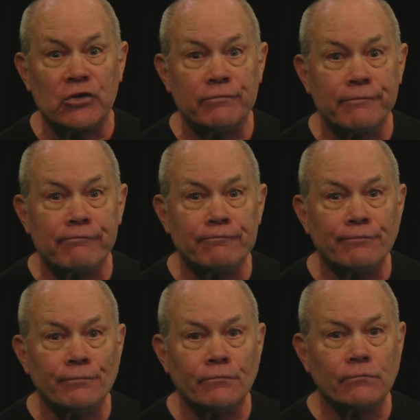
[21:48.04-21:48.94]

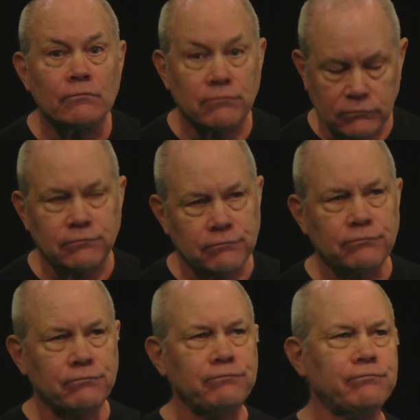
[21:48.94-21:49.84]

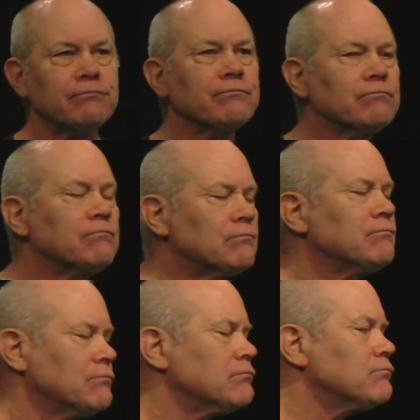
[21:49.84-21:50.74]

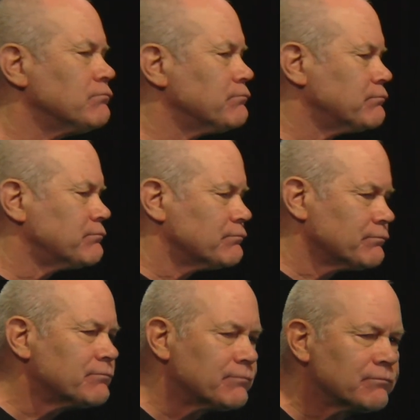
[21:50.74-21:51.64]

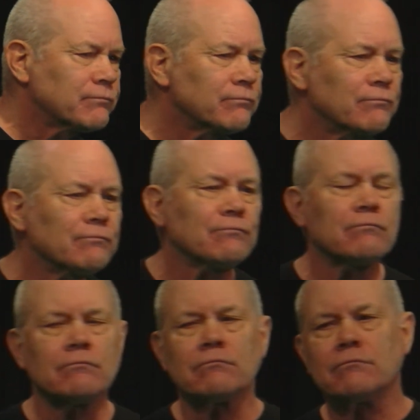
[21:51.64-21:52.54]

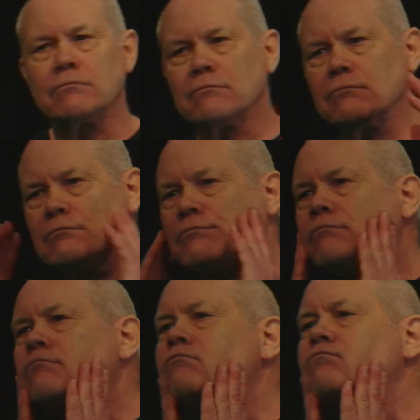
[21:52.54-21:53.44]

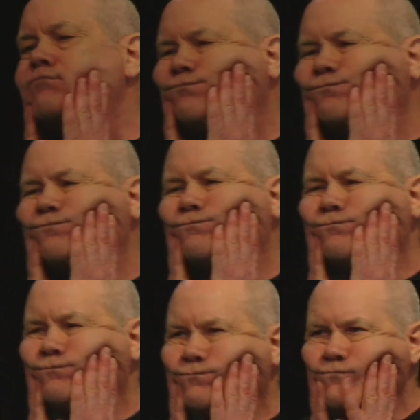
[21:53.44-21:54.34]

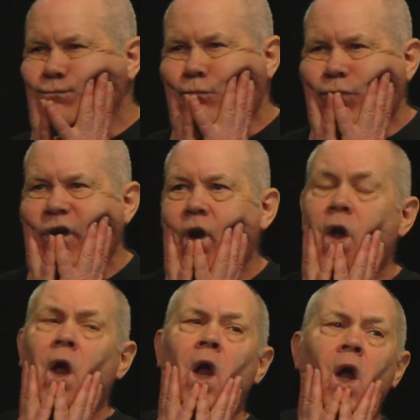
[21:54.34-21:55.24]

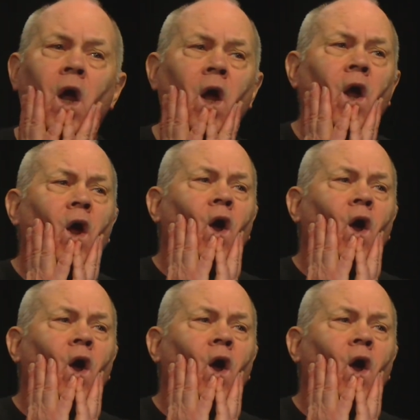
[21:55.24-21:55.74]
[no speech]